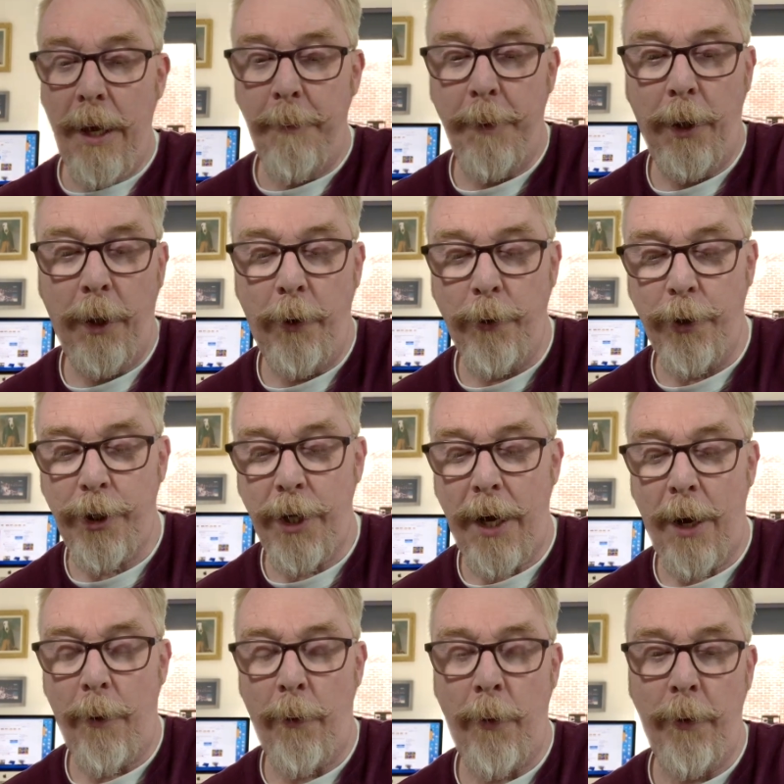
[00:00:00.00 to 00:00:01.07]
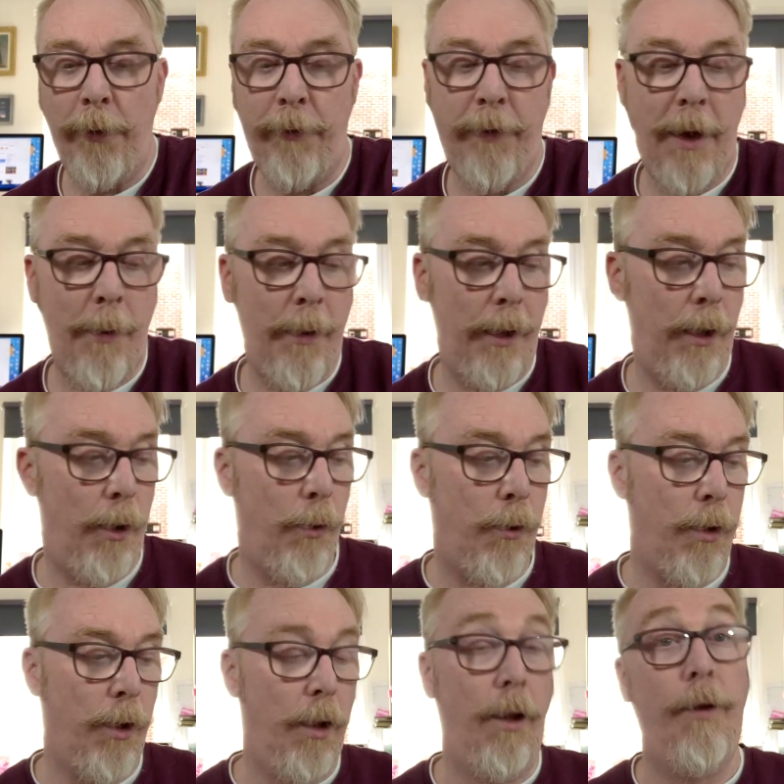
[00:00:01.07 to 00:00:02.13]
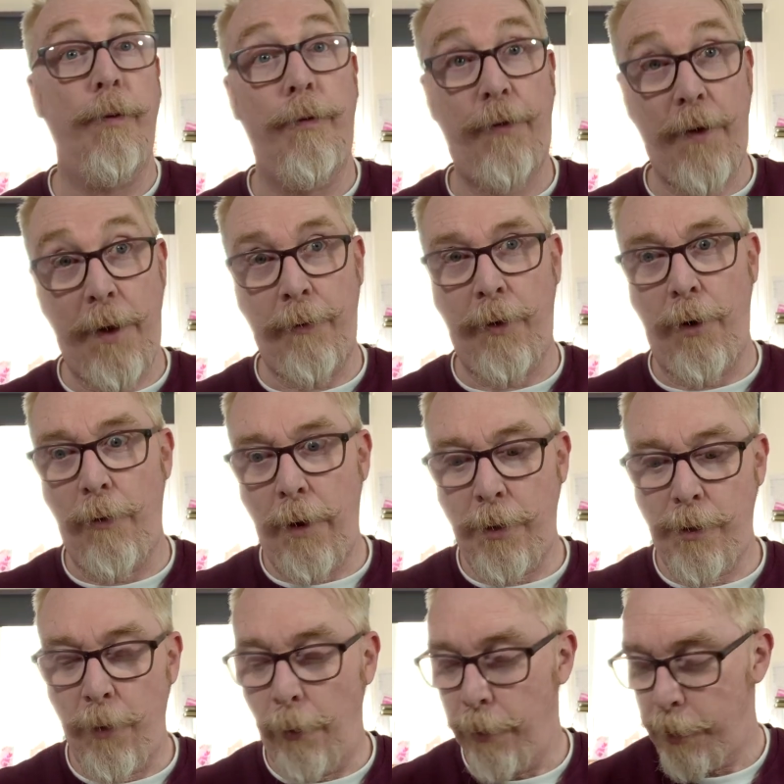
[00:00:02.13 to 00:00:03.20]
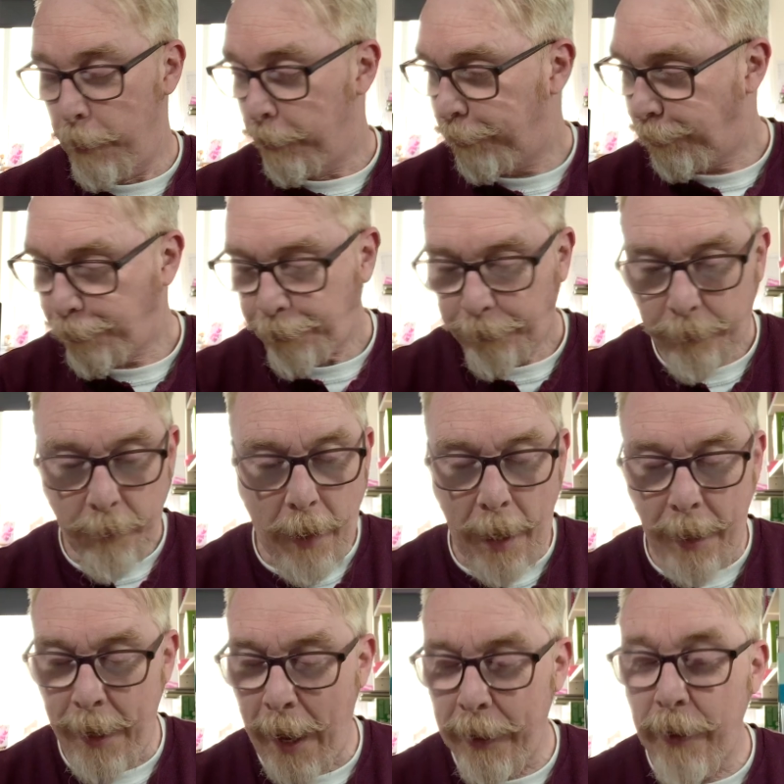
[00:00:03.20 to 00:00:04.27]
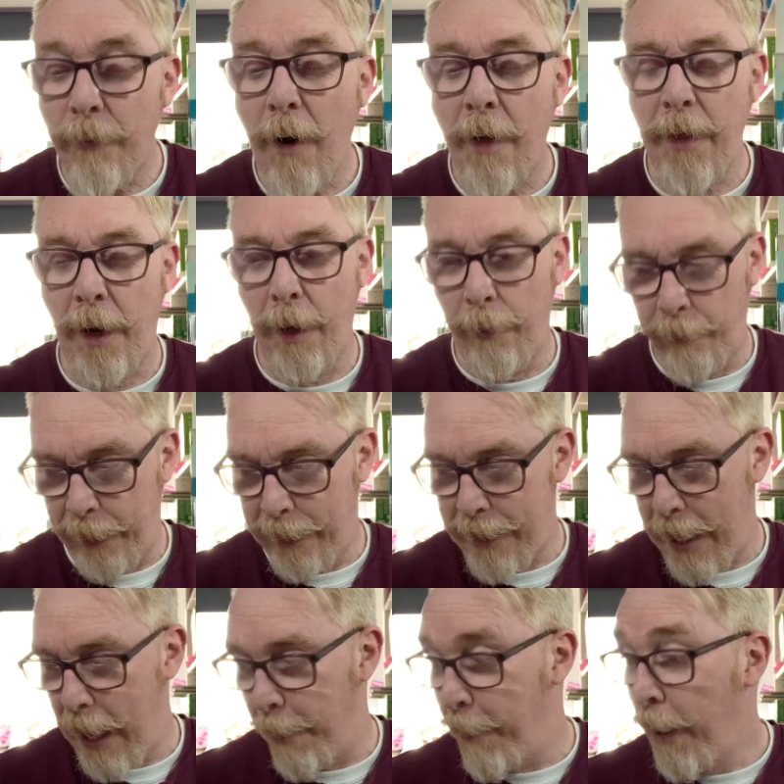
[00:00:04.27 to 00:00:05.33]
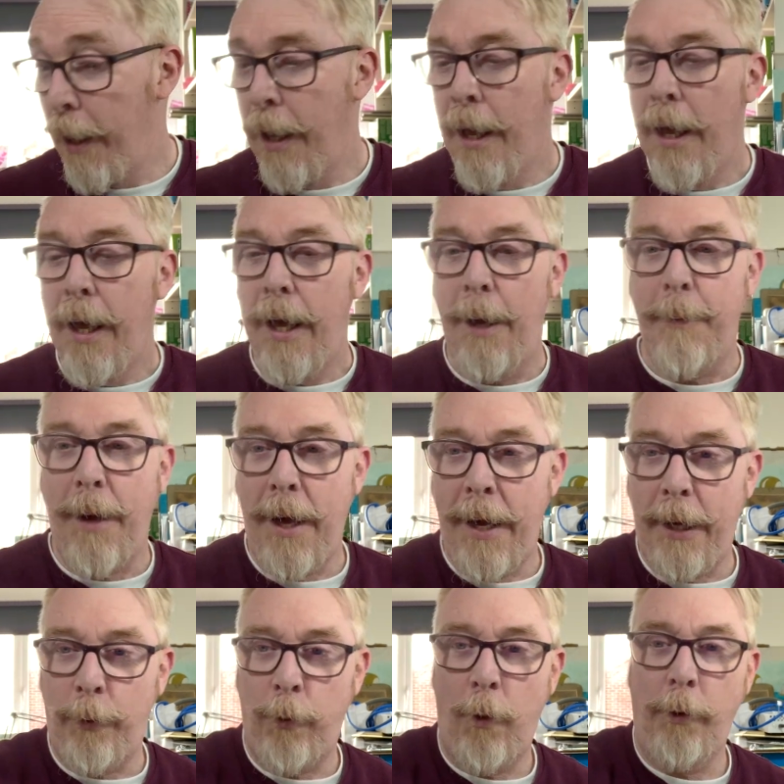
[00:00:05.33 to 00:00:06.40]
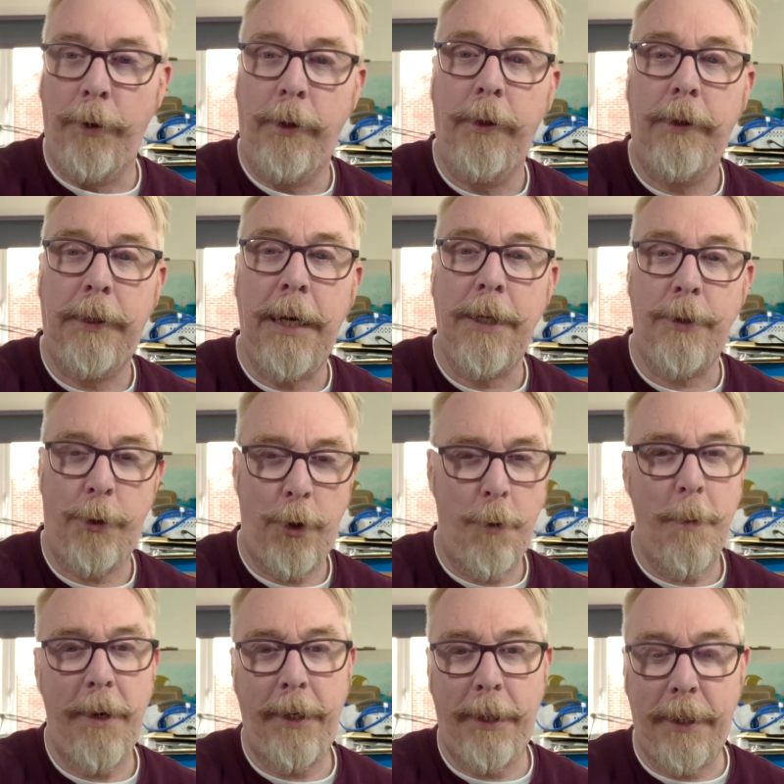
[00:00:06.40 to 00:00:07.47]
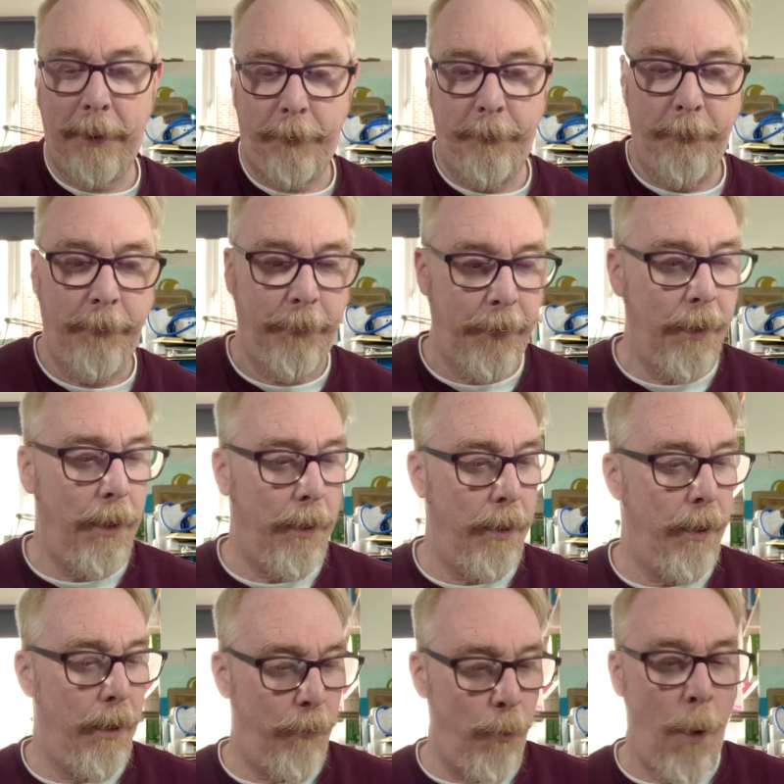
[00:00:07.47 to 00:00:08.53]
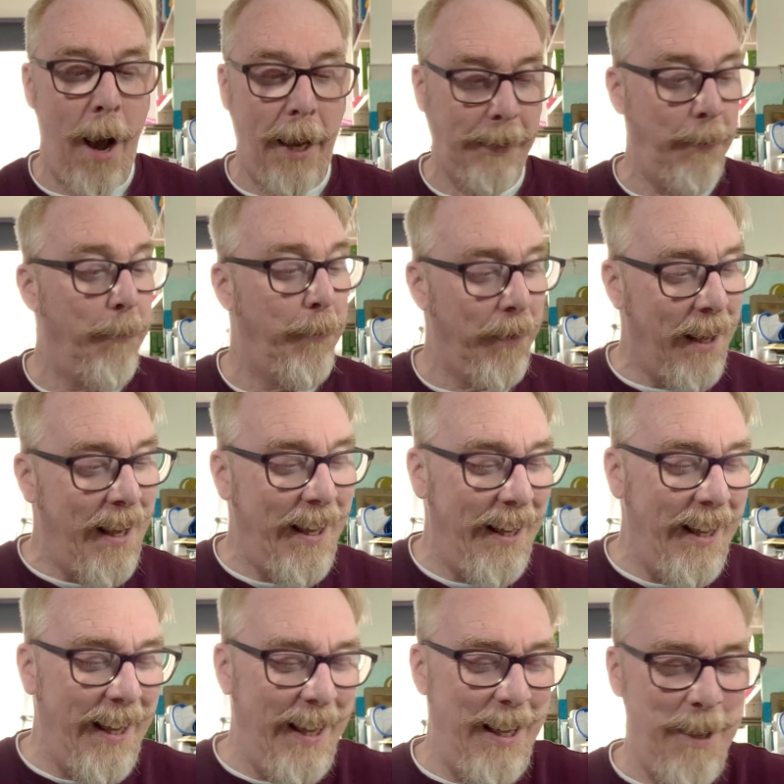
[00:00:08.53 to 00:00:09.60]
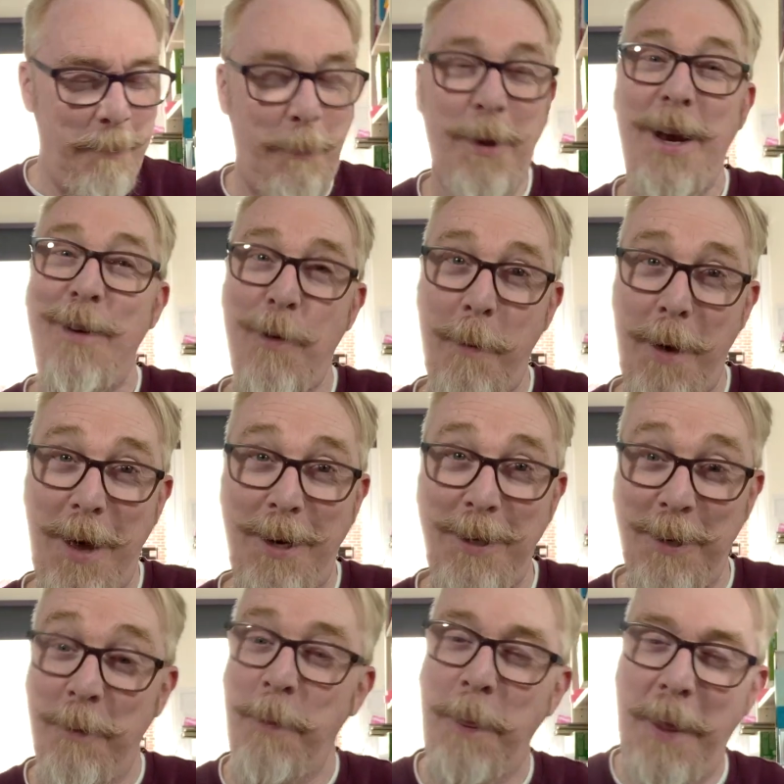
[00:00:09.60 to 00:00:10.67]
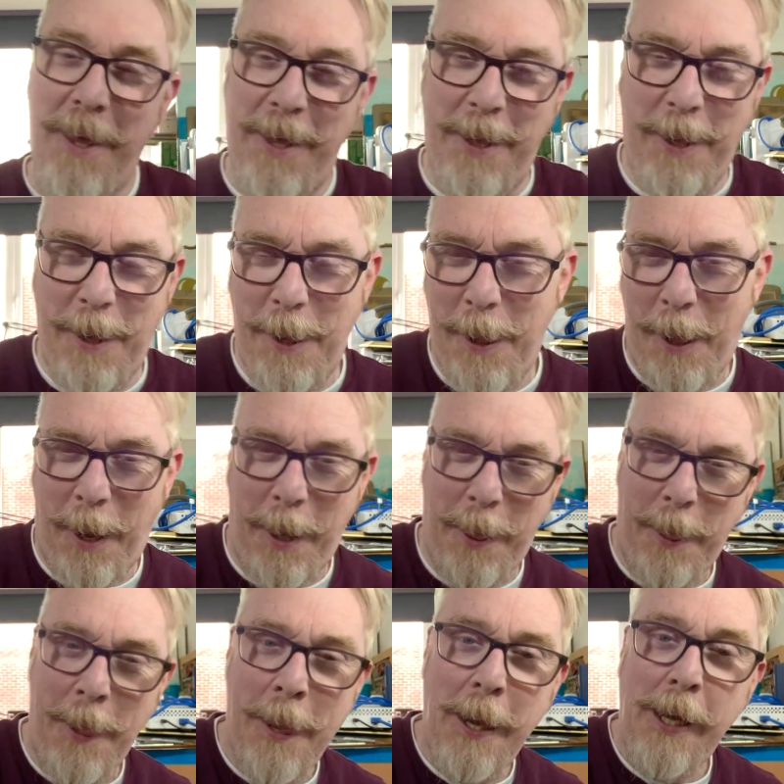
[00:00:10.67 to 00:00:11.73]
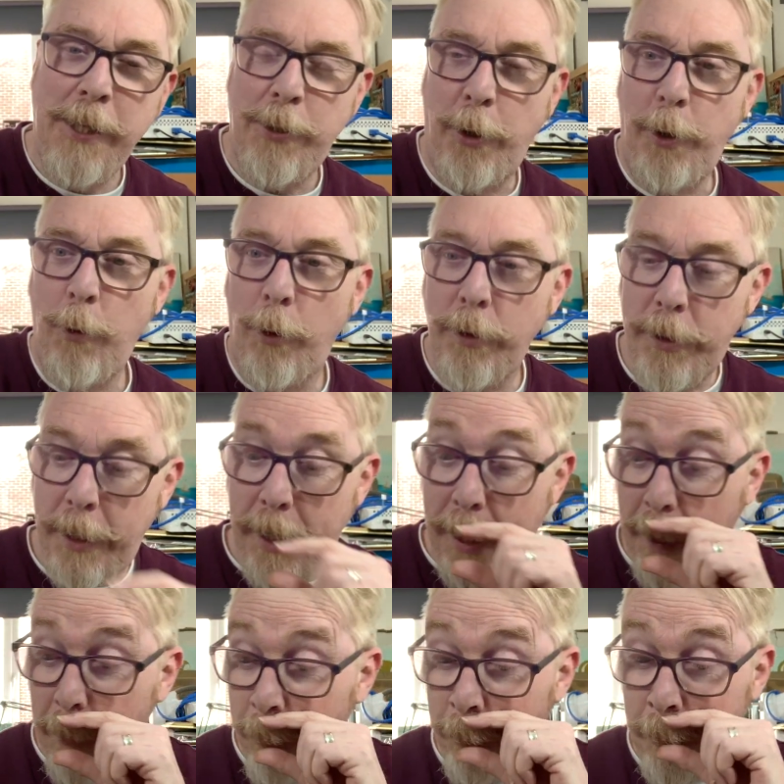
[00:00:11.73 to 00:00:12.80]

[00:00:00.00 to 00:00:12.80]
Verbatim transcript: lunch at one of our local favourite restaurants and I had a rather lovely time. I had one glass too many of wine, but never mind. It's only once a year.